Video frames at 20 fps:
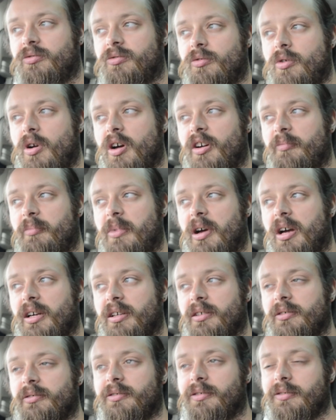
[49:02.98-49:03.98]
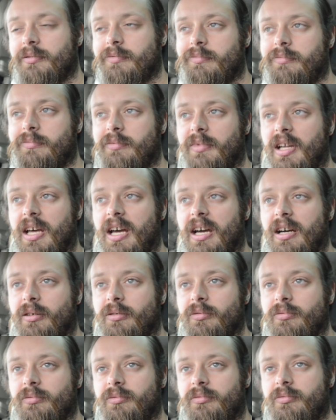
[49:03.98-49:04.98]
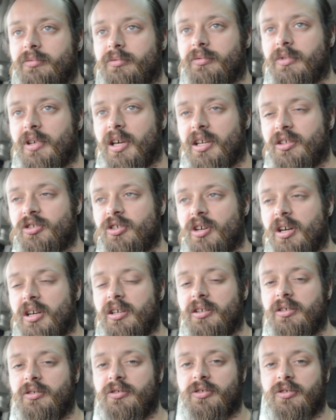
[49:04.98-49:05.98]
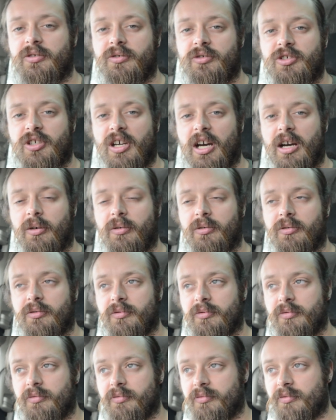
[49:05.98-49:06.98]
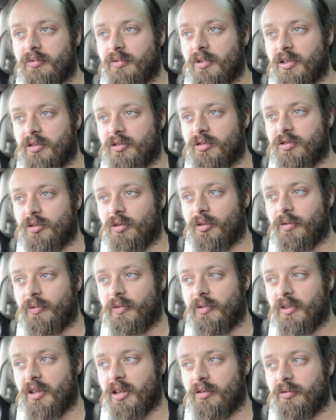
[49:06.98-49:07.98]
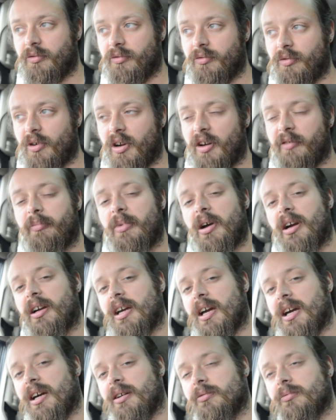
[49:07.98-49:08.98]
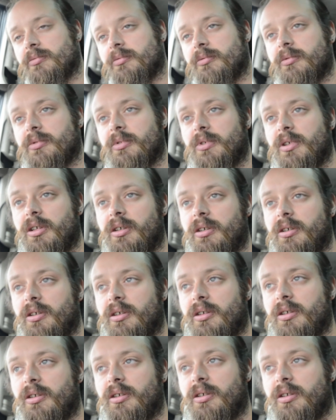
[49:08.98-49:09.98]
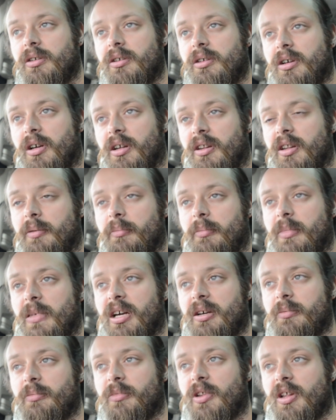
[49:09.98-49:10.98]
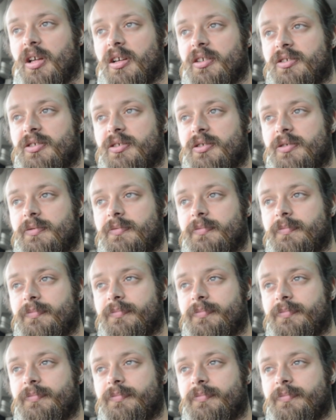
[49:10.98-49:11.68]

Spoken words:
drive back now, get changed and showered and stuff, and then drive back out and then back. But that's